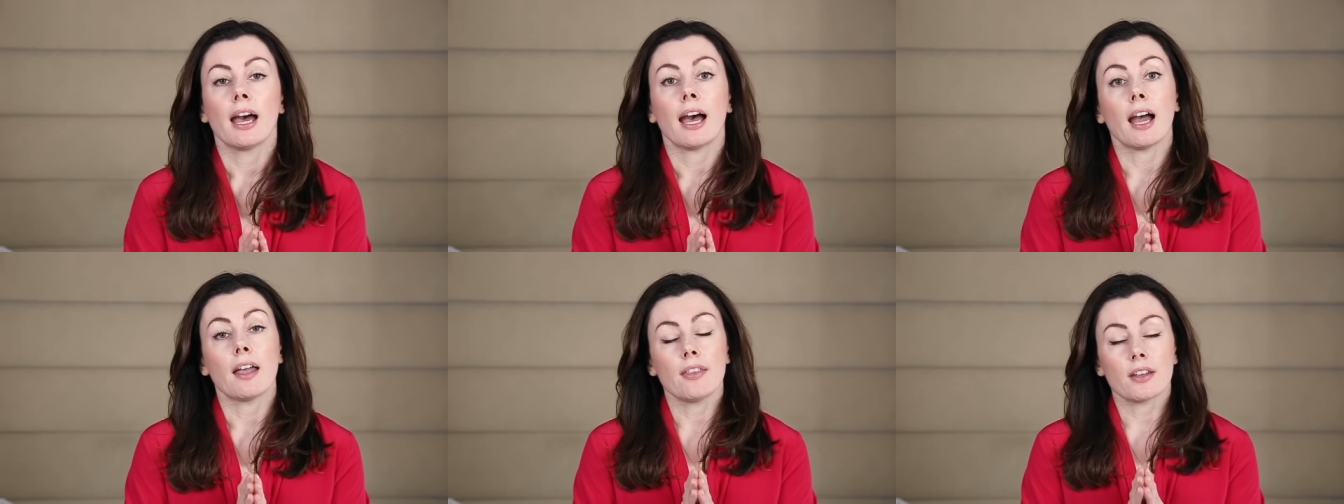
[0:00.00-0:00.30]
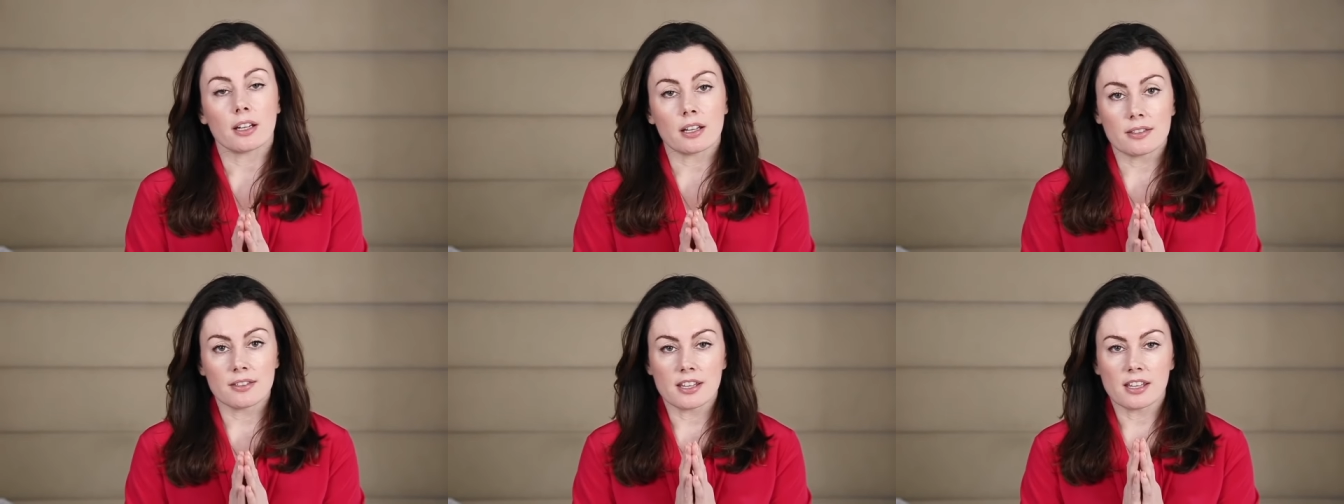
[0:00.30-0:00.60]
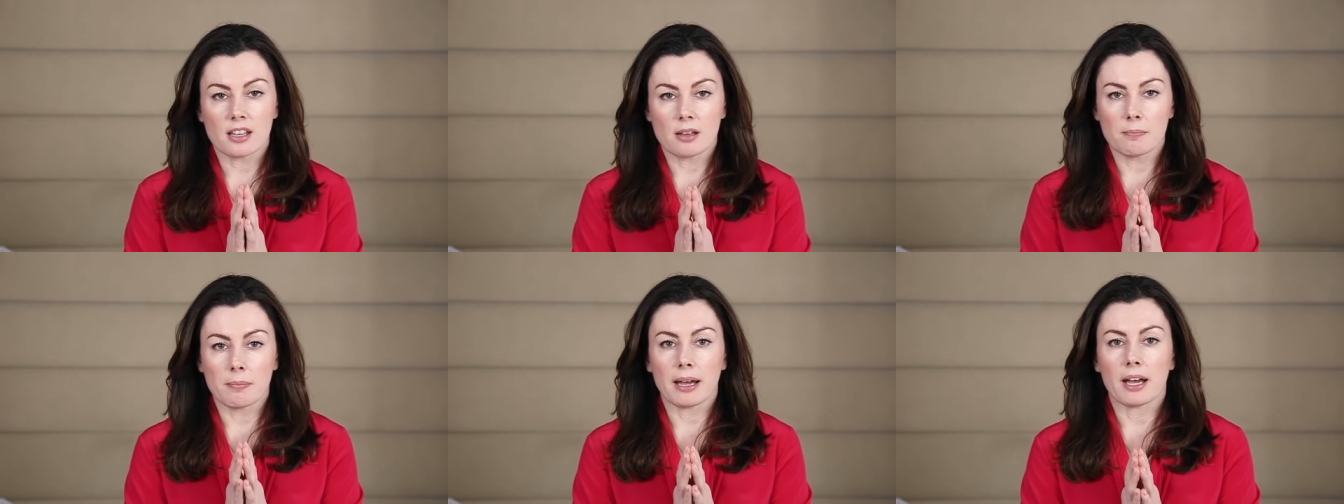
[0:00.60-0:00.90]
And then I
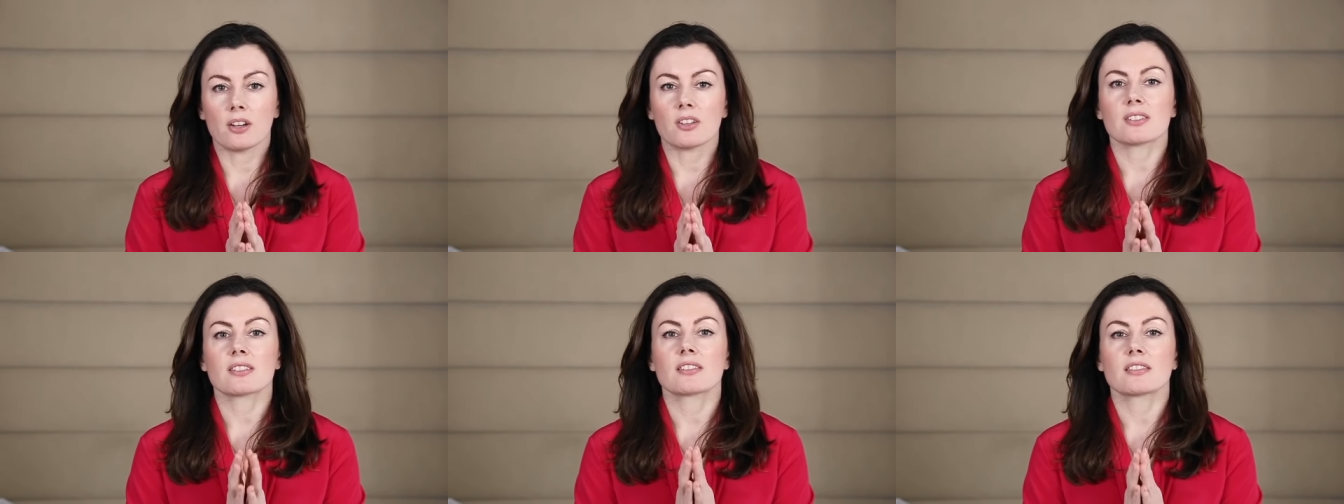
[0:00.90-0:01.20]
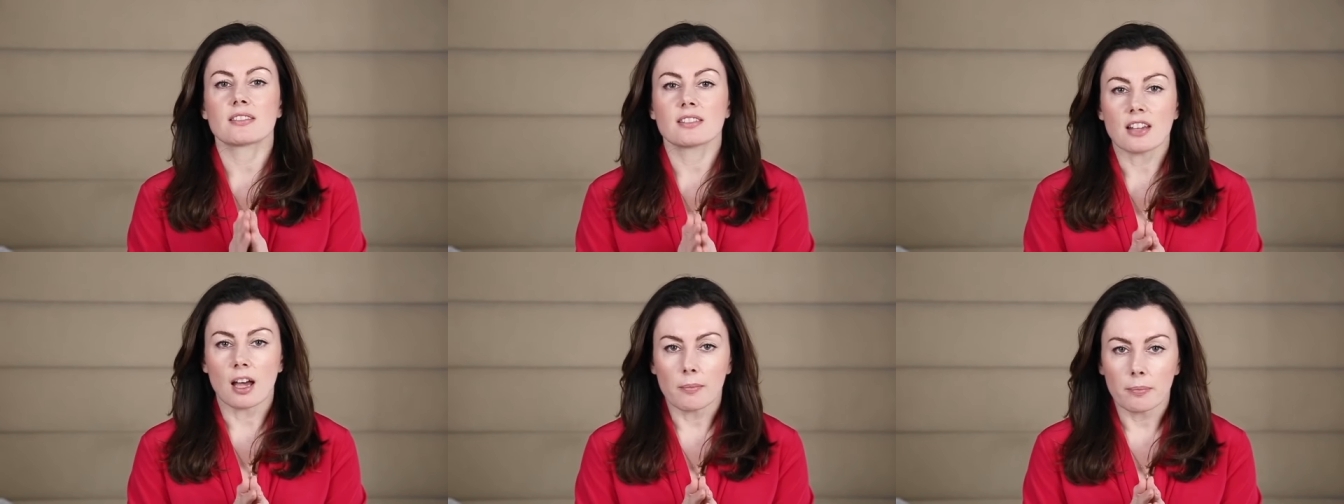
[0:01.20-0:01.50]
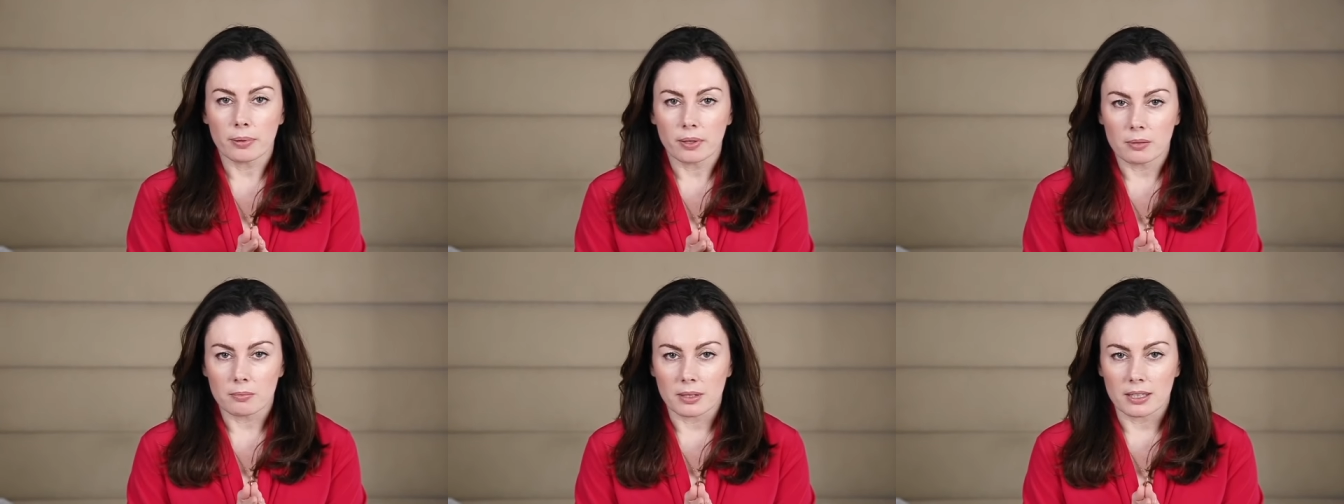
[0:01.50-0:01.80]
think about
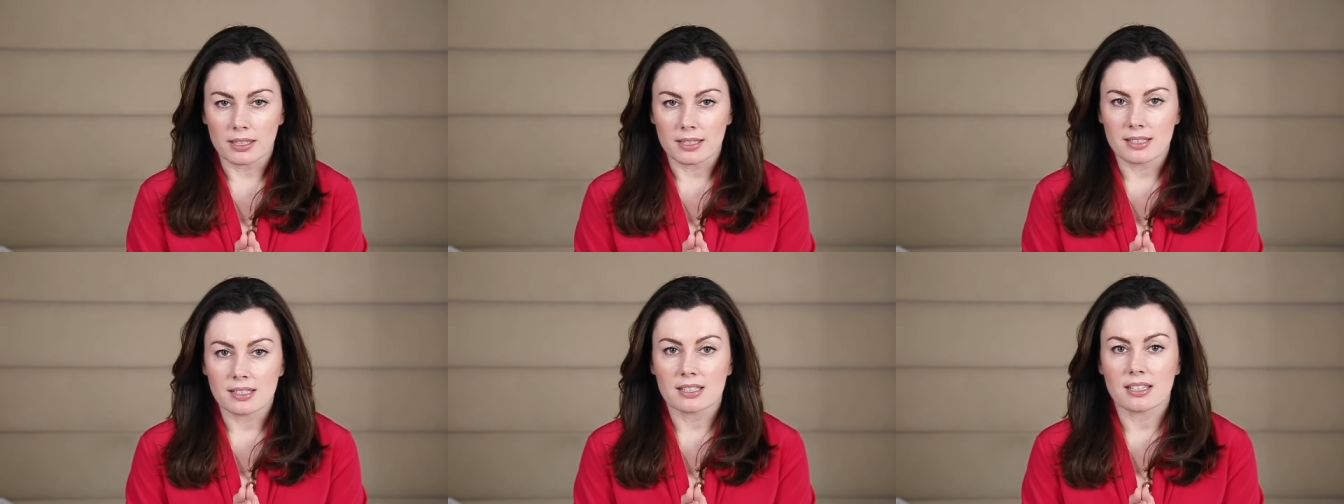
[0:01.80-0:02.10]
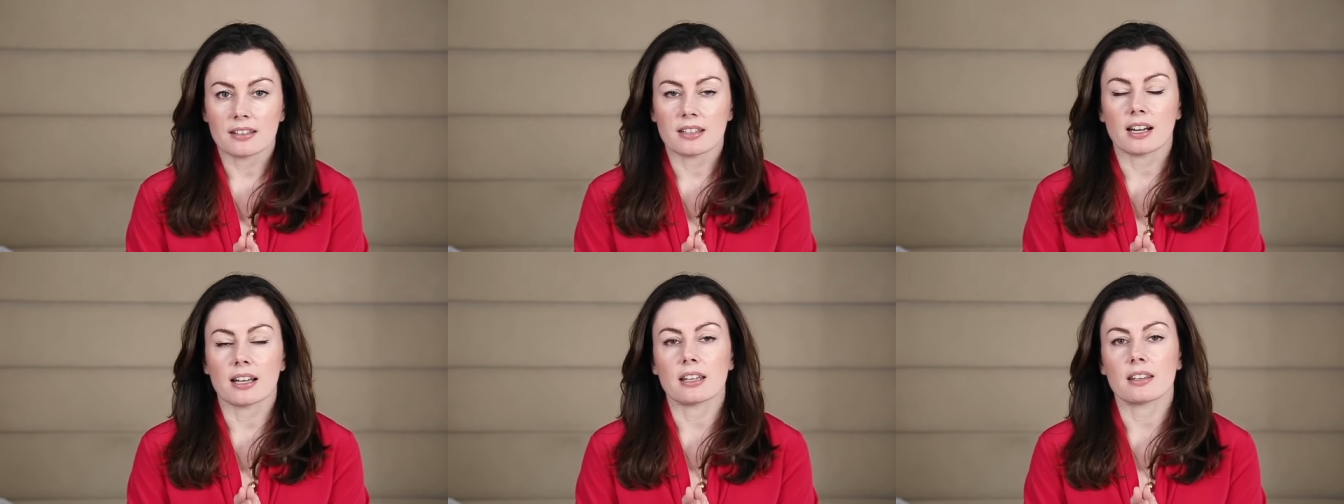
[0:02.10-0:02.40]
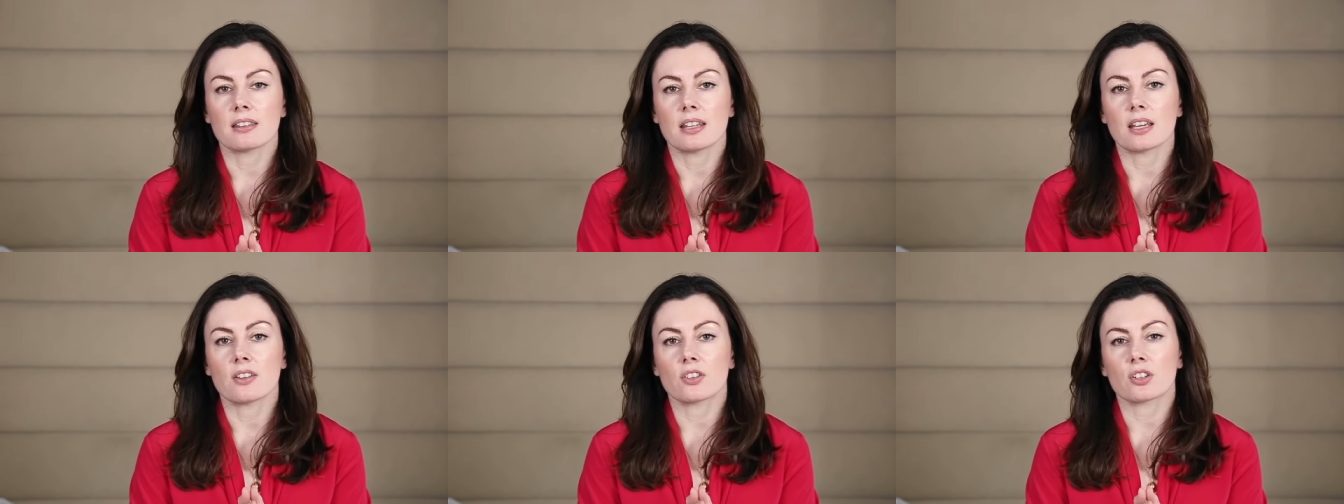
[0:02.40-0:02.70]
supplements that I
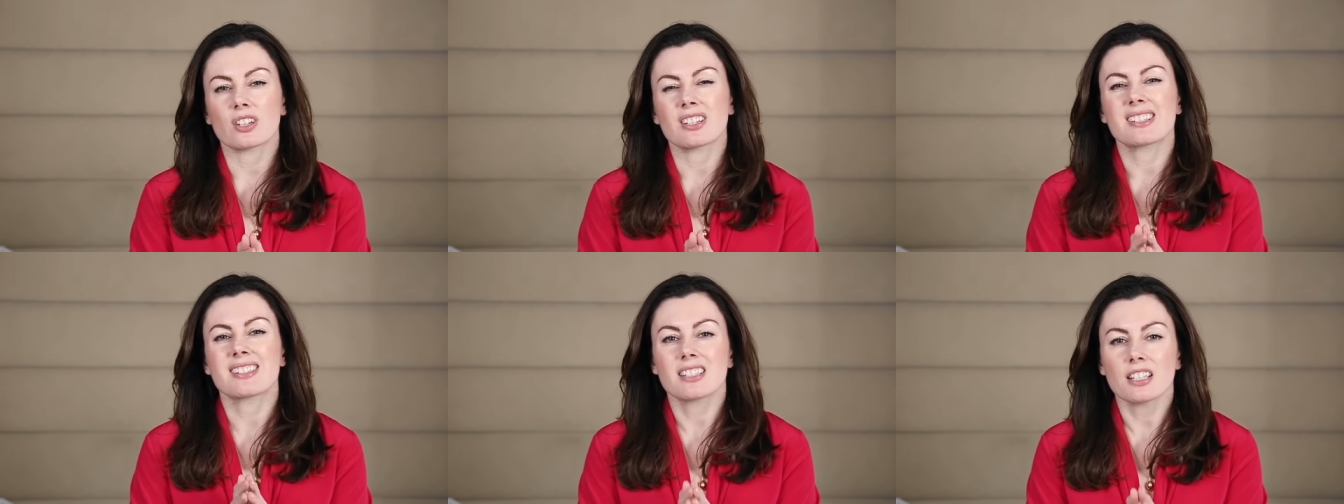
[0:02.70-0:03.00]
think that are